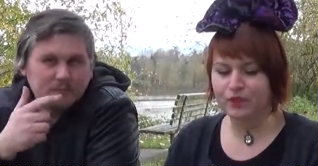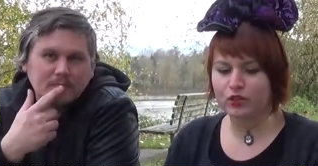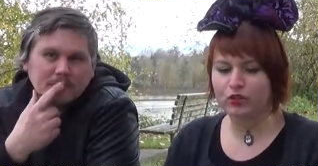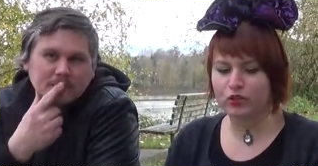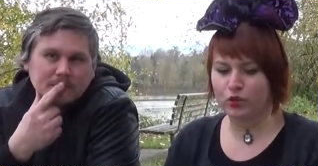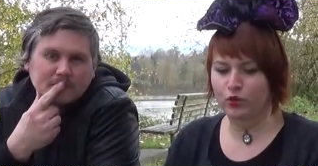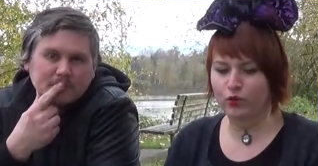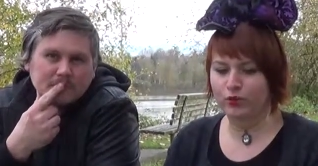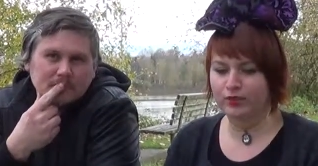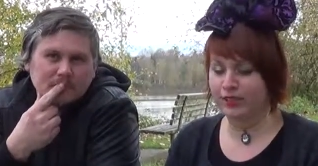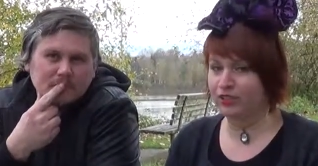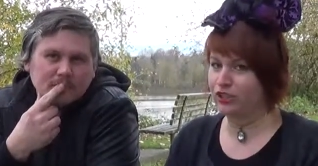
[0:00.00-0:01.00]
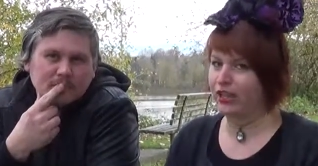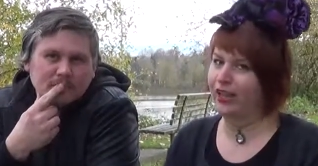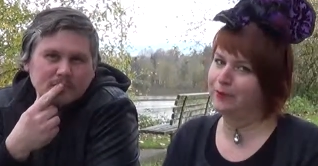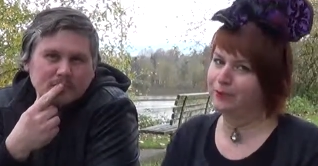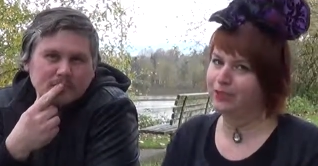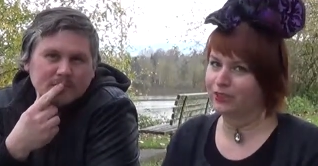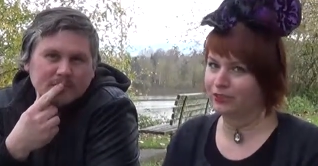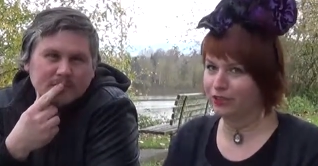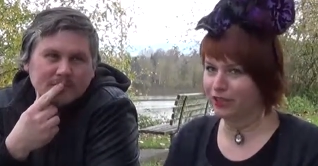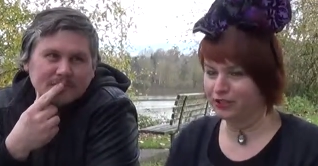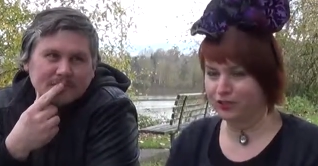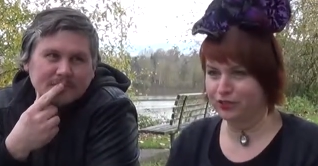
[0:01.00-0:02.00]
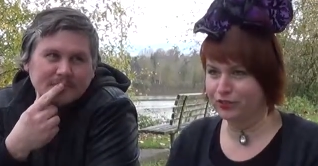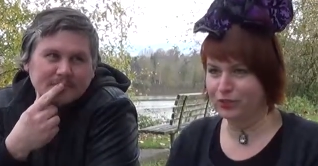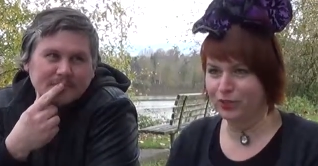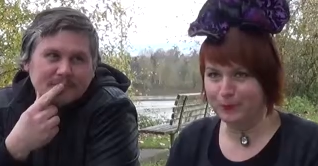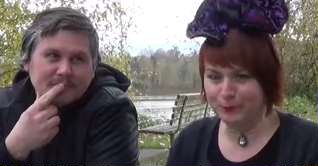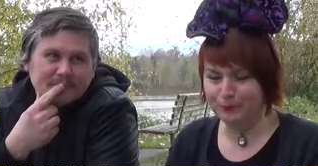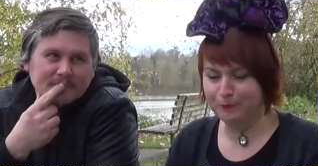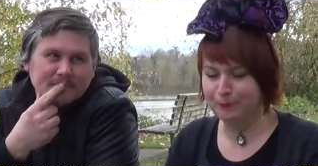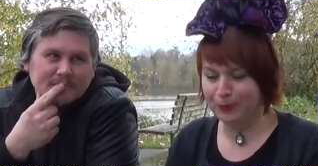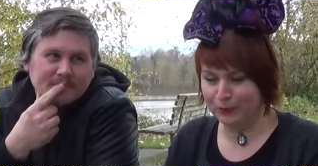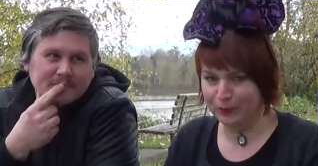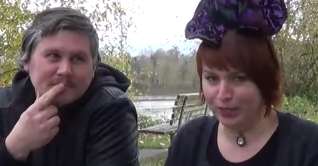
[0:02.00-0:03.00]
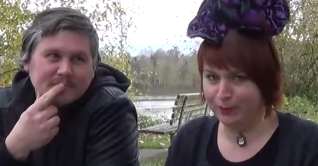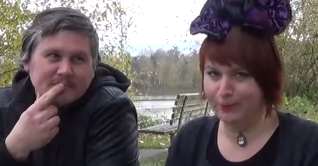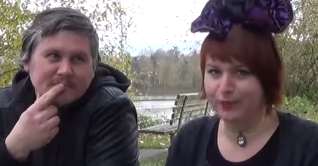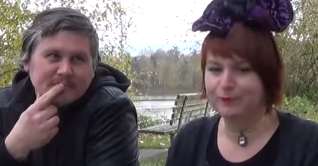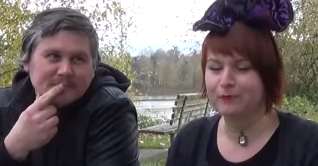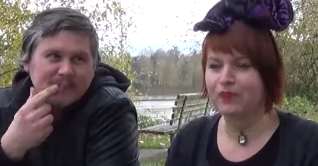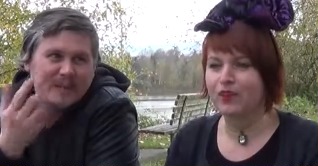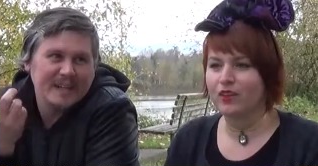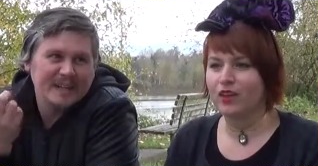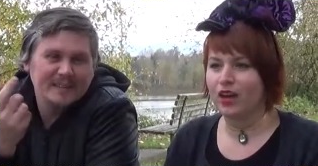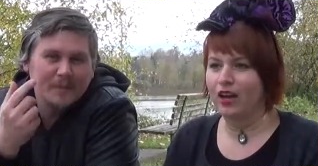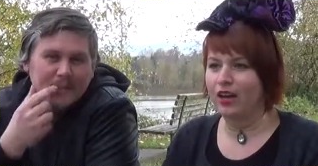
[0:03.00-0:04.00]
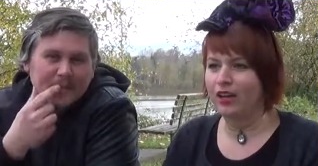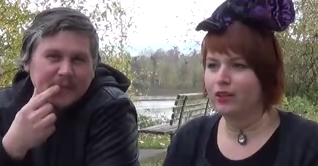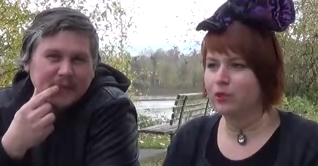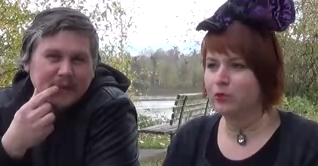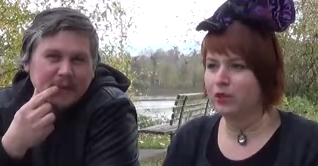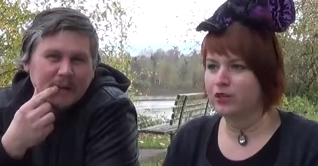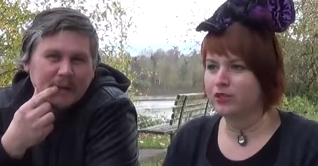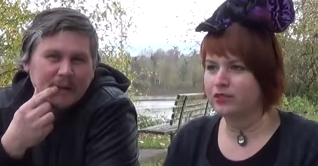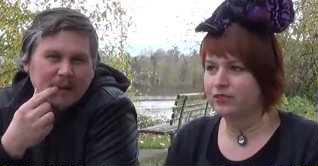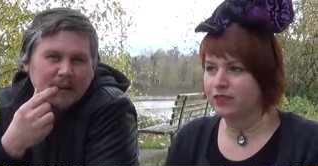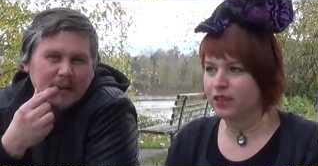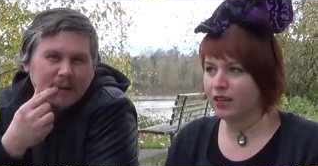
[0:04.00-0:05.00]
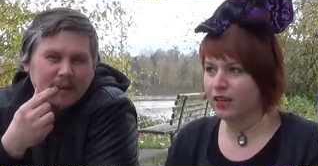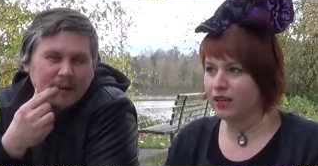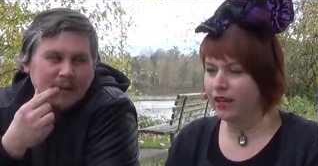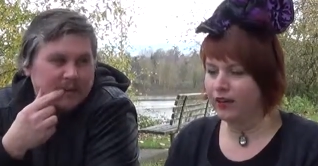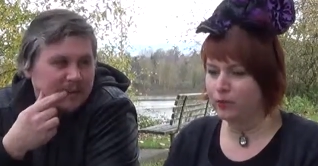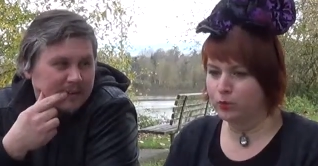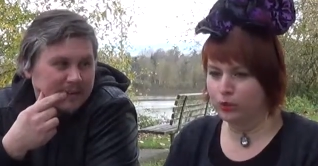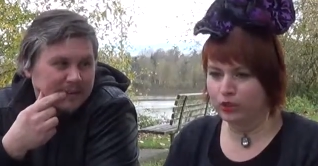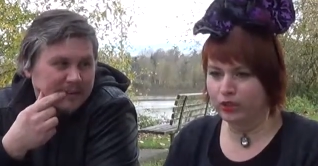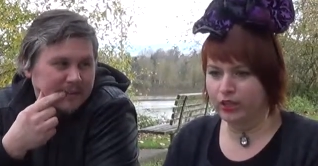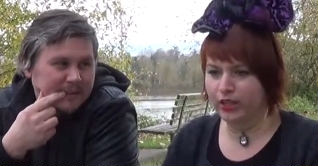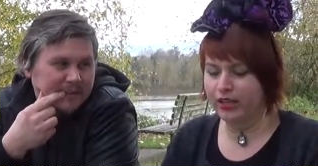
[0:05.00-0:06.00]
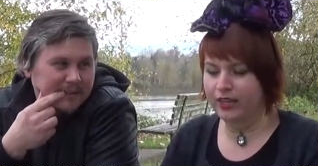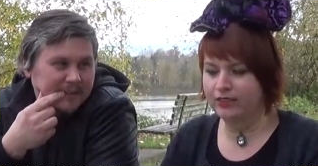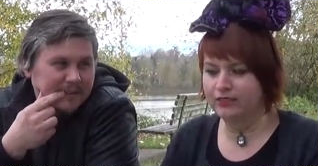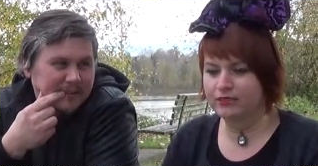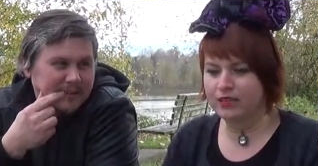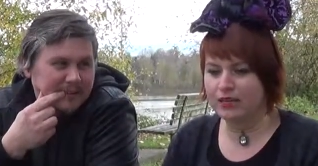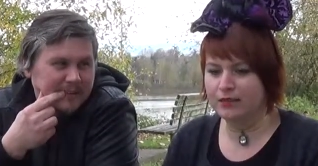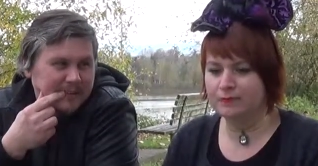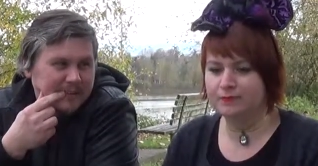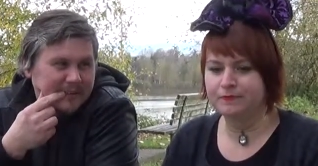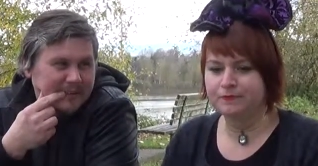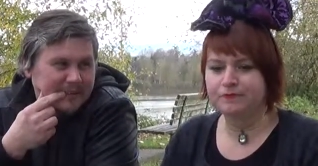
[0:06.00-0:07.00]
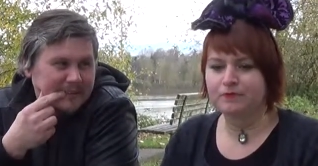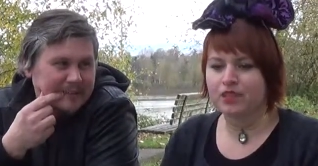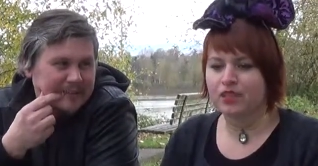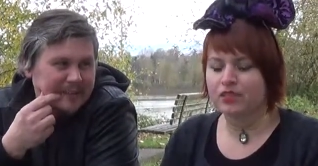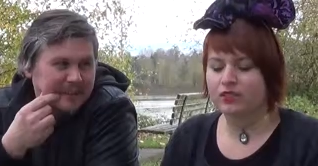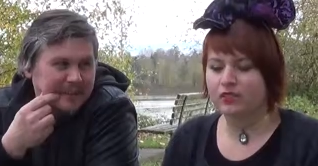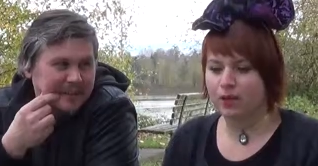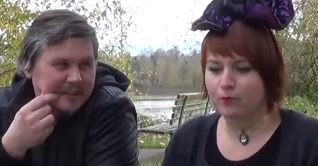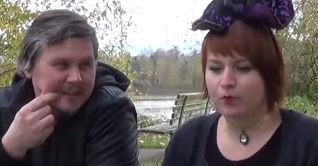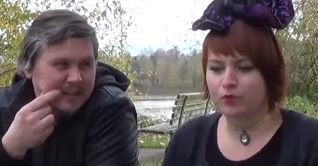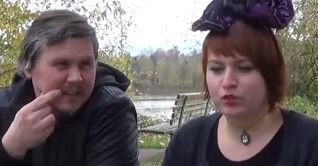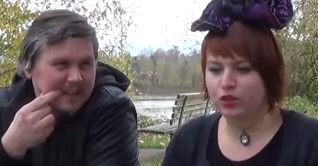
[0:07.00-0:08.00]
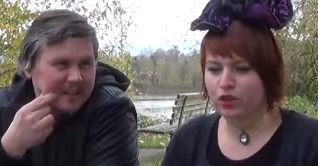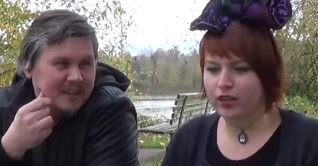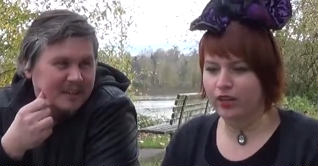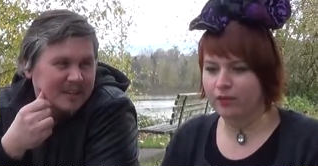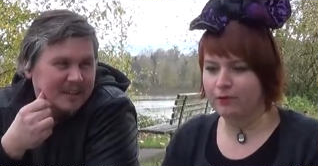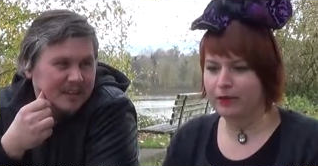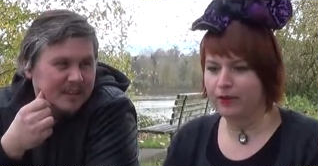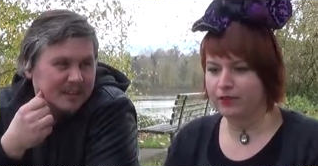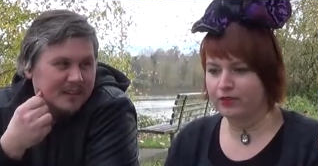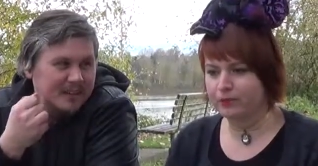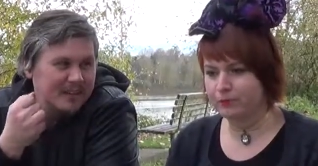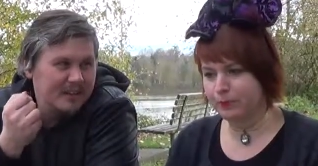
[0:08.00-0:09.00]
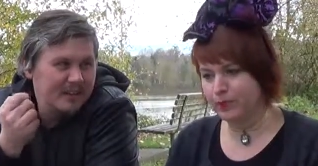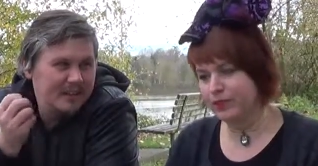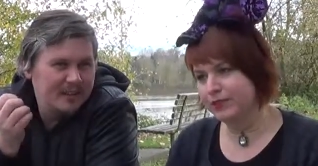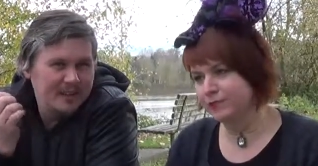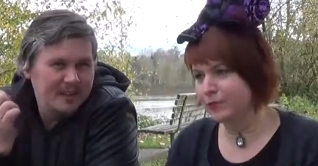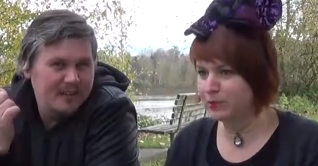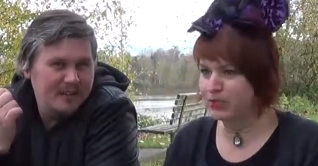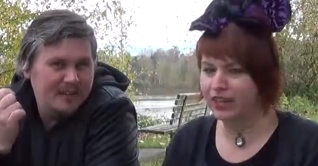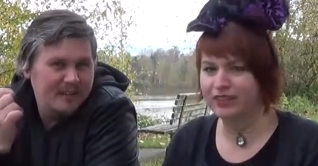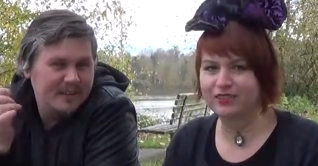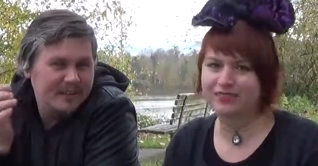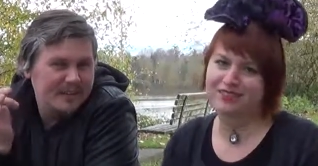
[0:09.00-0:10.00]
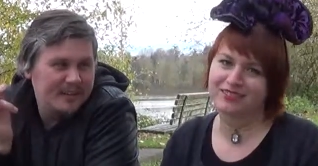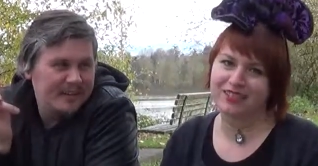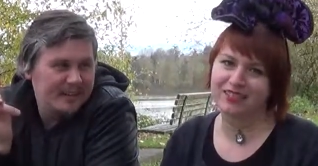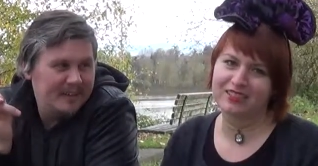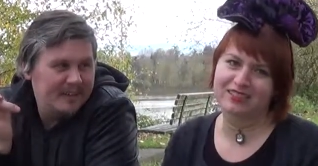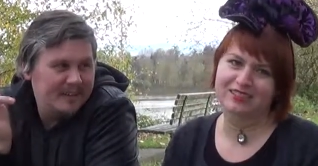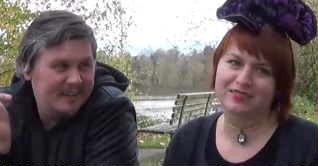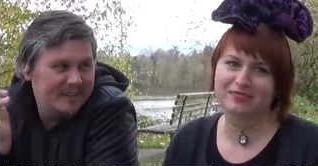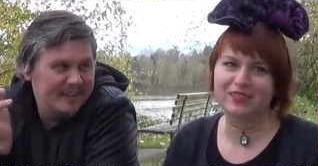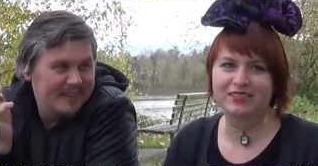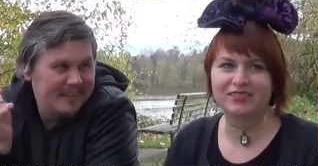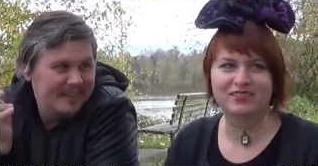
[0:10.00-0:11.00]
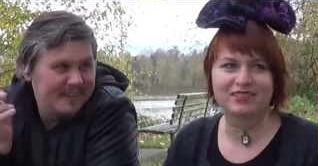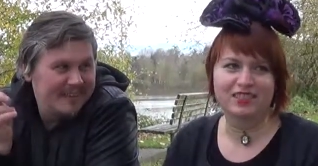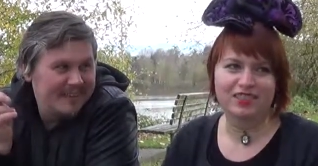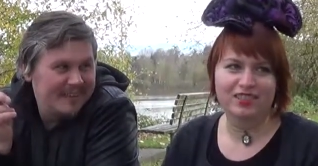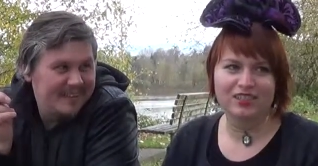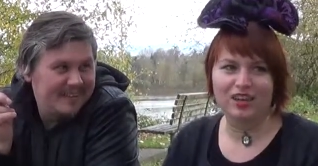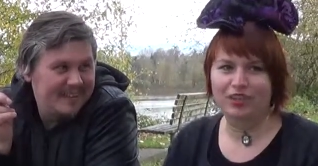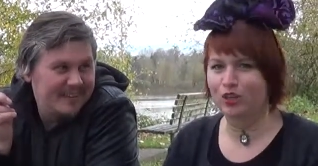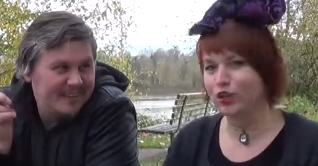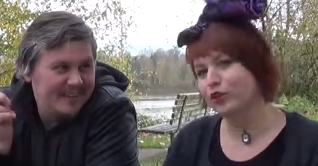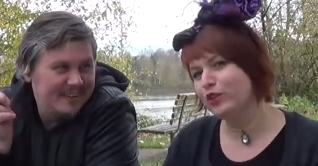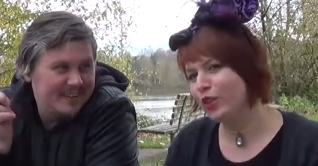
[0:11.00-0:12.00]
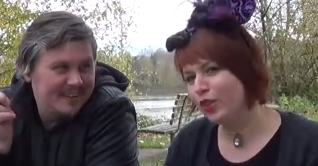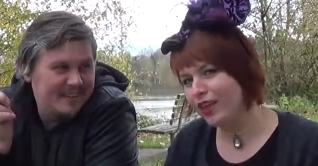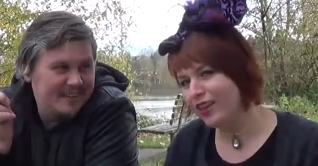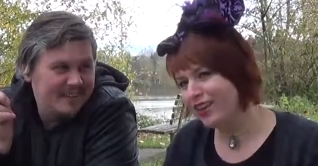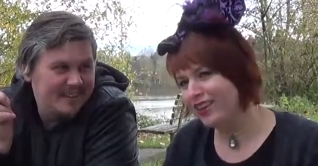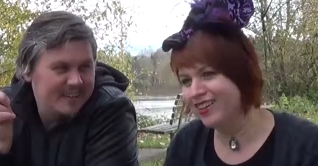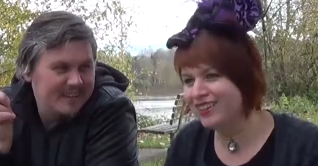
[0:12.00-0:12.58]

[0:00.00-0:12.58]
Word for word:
Speaker 1: so this actually happened yesterday, so this couldn't have been better timing. Right. I was uh, at work and um, someone was talking about it was kind of it's it's it's not a good thing